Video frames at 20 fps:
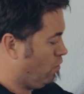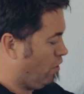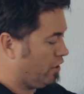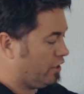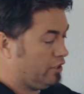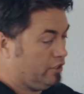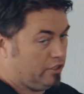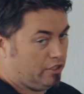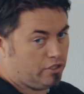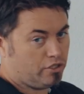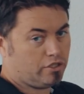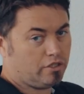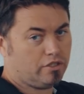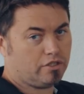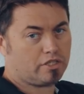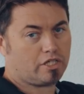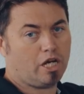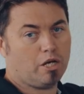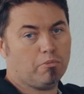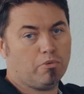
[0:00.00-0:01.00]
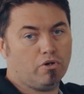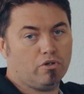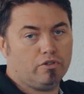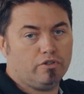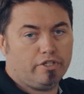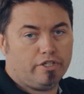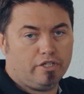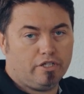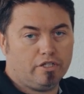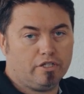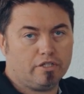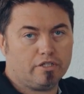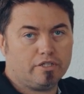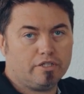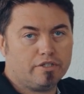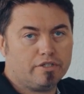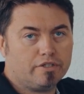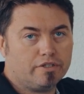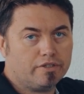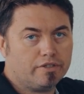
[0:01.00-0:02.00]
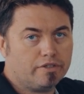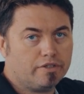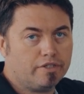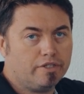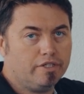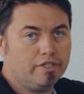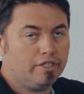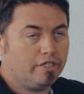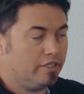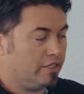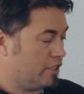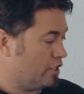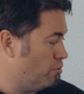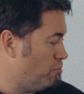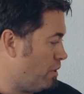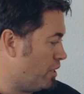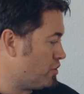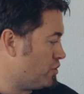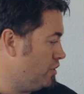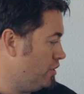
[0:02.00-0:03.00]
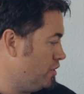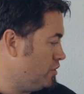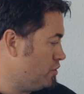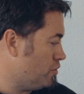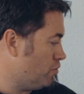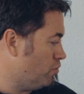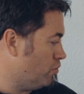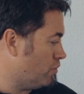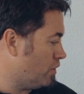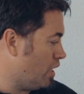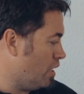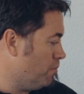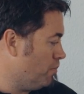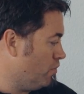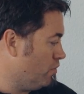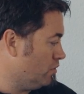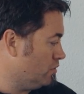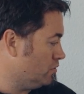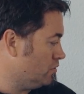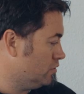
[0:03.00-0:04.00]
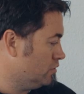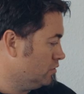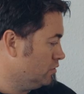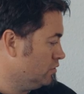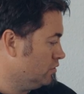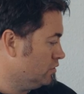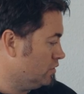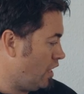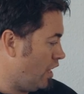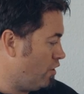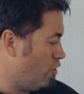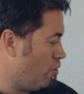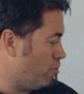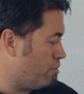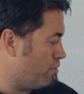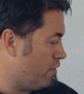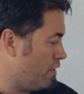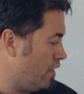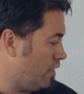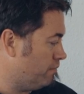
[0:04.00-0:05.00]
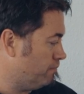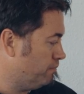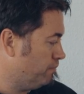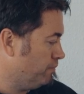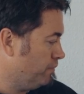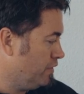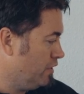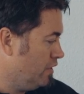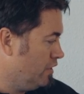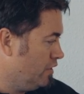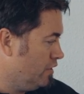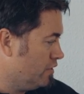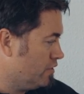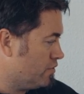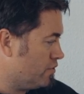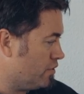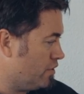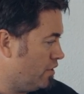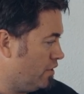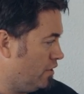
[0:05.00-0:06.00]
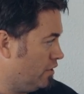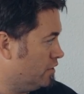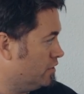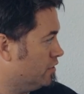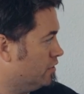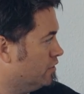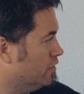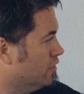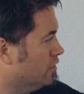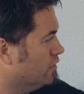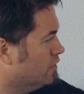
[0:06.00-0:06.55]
what conditions come on, the combustion engine will come on and operate. So